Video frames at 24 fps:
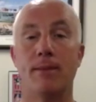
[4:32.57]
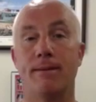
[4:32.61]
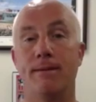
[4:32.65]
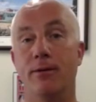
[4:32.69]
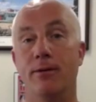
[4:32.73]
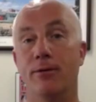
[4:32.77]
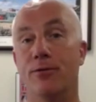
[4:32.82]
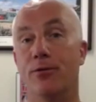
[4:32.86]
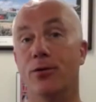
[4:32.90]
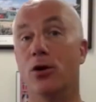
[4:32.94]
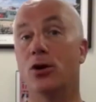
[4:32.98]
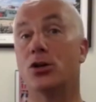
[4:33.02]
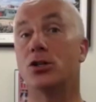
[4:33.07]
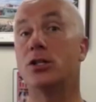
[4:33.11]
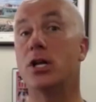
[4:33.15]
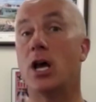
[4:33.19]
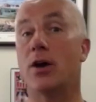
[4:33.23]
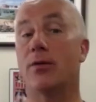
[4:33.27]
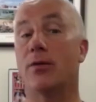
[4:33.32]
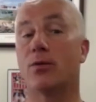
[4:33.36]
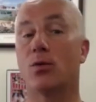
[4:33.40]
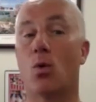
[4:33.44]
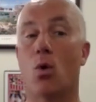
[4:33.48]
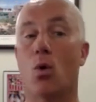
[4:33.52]
Your first day
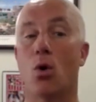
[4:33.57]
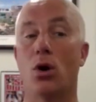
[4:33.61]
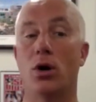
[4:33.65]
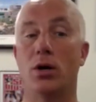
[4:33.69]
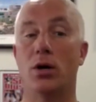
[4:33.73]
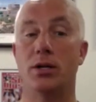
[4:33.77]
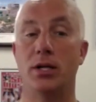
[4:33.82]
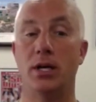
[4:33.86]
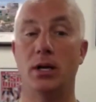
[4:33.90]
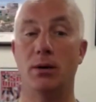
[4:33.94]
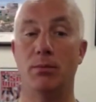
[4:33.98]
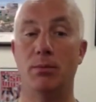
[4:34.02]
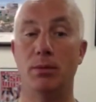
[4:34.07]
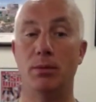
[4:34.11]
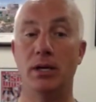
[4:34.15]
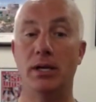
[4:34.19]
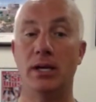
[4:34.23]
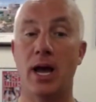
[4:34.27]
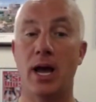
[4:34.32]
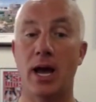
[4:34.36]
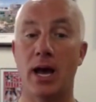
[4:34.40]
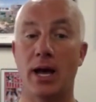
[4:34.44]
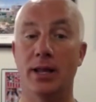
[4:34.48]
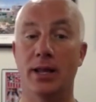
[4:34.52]
of quarantine
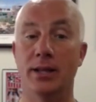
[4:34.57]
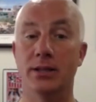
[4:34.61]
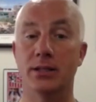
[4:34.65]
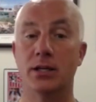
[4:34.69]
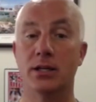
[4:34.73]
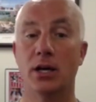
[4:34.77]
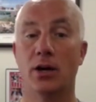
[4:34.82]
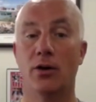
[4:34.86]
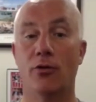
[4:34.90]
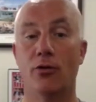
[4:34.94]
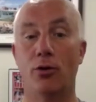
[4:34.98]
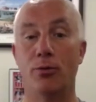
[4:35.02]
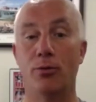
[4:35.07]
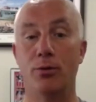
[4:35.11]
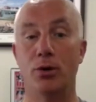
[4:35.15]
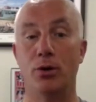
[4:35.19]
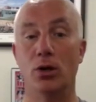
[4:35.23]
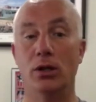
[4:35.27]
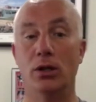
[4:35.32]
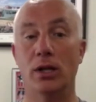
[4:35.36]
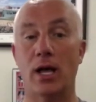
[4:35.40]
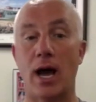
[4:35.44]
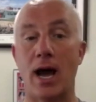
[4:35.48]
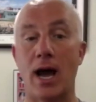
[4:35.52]
begins from
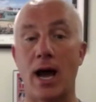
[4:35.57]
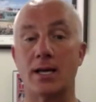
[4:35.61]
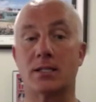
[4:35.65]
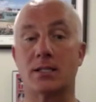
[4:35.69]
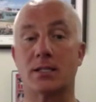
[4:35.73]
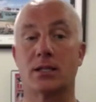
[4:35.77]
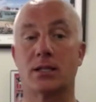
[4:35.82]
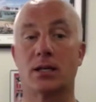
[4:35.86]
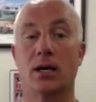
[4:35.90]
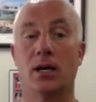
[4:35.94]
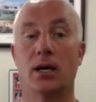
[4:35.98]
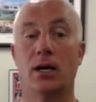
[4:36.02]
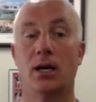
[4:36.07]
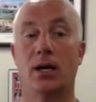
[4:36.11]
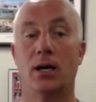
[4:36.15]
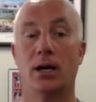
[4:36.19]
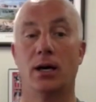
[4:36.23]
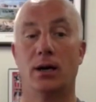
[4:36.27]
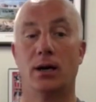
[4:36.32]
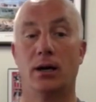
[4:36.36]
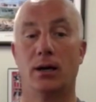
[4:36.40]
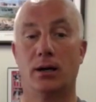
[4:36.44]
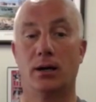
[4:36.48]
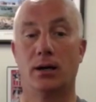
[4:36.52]
your last
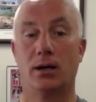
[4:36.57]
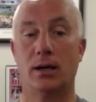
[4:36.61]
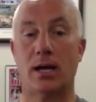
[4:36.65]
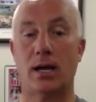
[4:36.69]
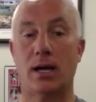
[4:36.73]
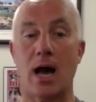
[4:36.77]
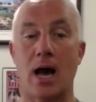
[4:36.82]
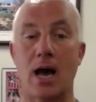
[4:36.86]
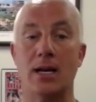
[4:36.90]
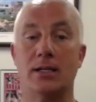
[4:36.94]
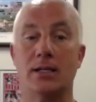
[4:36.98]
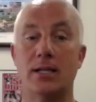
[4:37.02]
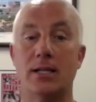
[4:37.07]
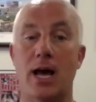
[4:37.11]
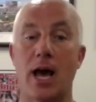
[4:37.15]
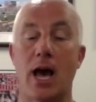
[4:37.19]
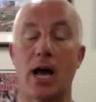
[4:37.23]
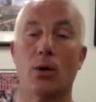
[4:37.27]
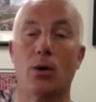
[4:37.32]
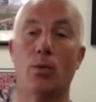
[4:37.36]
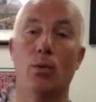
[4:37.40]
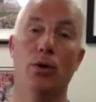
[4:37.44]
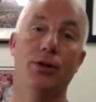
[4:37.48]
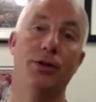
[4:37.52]

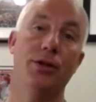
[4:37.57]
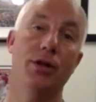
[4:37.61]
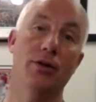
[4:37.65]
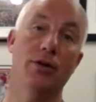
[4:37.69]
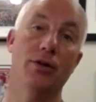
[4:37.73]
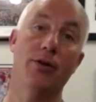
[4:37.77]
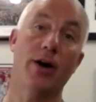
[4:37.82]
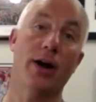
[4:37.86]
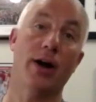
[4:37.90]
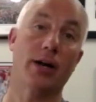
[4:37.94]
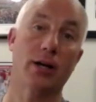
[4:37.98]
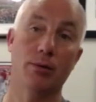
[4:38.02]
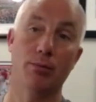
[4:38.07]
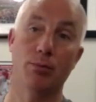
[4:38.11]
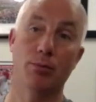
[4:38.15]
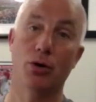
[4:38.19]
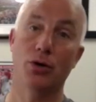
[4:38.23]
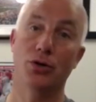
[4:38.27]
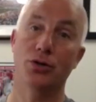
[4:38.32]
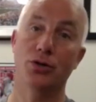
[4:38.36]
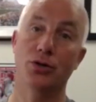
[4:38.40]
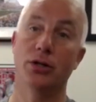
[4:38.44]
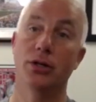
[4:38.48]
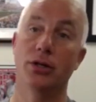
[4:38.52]
contact with the infected
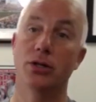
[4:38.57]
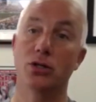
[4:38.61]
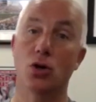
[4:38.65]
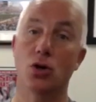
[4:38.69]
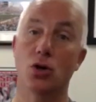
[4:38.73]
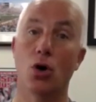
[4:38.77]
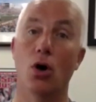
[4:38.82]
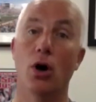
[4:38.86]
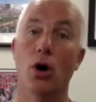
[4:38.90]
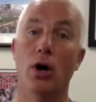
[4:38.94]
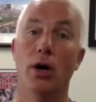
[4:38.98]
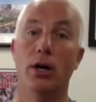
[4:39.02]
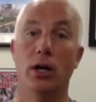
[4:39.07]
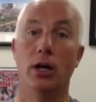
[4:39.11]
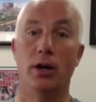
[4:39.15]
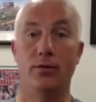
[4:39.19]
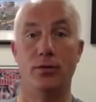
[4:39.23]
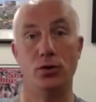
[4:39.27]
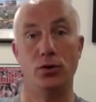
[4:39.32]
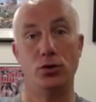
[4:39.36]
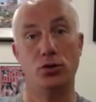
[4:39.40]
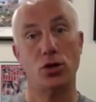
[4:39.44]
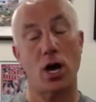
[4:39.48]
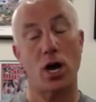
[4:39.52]
person. So if
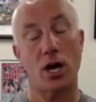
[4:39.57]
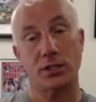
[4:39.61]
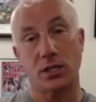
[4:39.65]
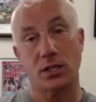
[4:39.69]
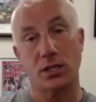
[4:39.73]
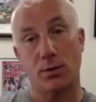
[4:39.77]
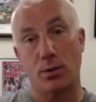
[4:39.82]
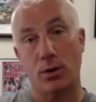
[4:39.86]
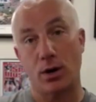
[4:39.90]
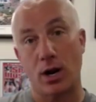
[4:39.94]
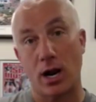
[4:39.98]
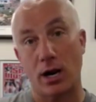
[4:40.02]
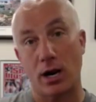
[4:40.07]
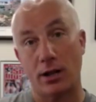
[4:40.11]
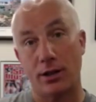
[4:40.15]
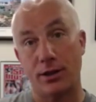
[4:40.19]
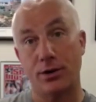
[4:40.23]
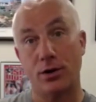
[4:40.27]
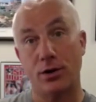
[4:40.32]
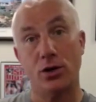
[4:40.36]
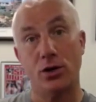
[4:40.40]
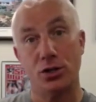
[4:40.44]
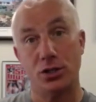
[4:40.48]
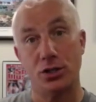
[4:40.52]
you saw someone on a
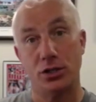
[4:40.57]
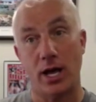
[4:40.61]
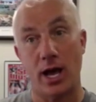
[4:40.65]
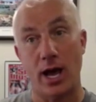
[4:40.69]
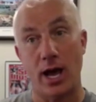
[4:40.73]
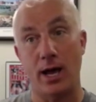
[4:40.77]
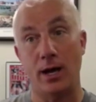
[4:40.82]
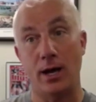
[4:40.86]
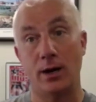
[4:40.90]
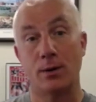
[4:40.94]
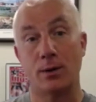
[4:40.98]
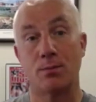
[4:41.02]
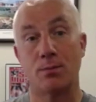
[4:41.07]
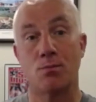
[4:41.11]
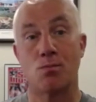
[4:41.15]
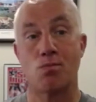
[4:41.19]
Thursday,